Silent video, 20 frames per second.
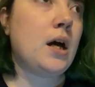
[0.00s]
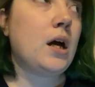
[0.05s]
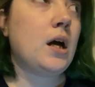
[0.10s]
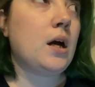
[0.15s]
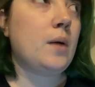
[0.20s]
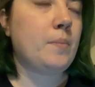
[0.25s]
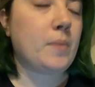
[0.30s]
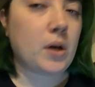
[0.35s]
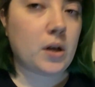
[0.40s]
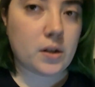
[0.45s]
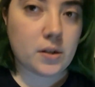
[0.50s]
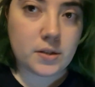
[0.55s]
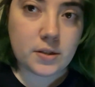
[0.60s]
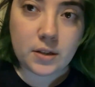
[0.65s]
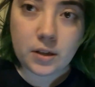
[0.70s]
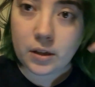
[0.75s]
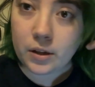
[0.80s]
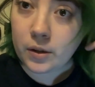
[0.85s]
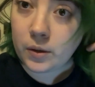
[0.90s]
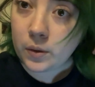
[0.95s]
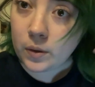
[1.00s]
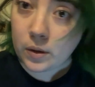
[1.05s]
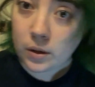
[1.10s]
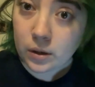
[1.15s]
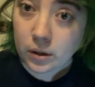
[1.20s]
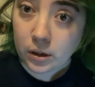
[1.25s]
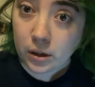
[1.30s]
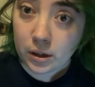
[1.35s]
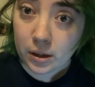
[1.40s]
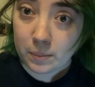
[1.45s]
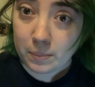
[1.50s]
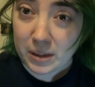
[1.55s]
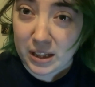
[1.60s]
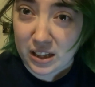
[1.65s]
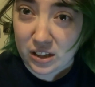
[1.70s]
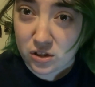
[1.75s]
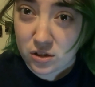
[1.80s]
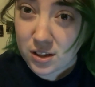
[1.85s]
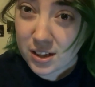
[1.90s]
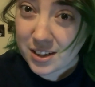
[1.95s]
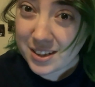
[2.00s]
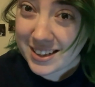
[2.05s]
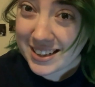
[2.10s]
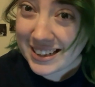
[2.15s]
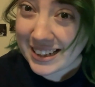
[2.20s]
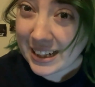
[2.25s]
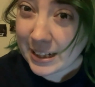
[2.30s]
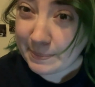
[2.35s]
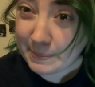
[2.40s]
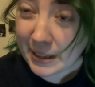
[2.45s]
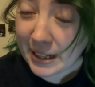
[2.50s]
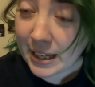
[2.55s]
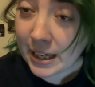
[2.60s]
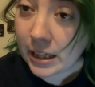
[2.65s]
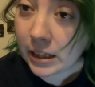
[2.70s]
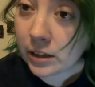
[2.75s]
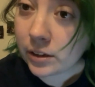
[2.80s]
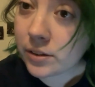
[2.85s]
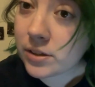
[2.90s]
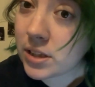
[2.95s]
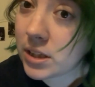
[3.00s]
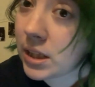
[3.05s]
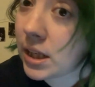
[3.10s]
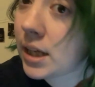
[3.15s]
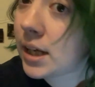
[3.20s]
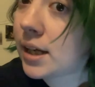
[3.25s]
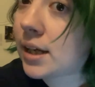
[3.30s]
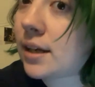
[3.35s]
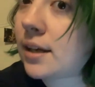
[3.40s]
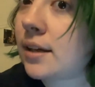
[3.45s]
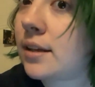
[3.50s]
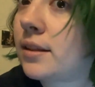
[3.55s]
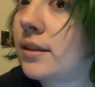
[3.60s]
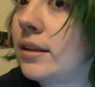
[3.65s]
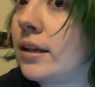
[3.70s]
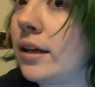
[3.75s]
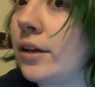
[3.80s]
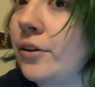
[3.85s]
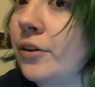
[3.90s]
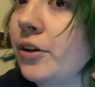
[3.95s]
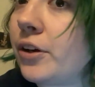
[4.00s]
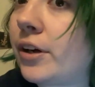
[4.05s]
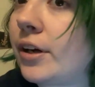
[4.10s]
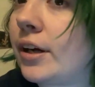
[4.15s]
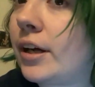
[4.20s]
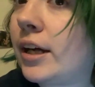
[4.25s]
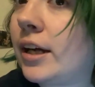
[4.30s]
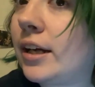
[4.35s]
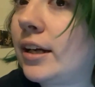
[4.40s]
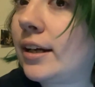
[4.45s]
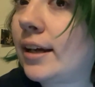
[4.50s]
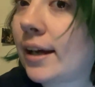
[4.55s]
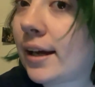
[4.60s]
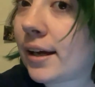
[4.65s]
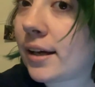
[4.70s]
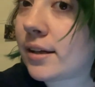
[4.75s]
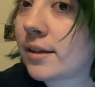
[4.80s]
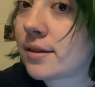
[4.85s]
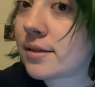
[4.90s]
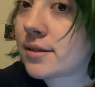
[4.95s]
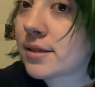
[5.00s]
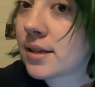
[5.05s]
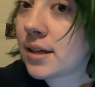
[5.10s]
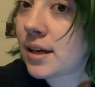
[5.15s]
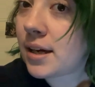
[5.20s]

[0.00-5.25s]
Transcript: I'm also gonna be trying to dye my hair today. The green has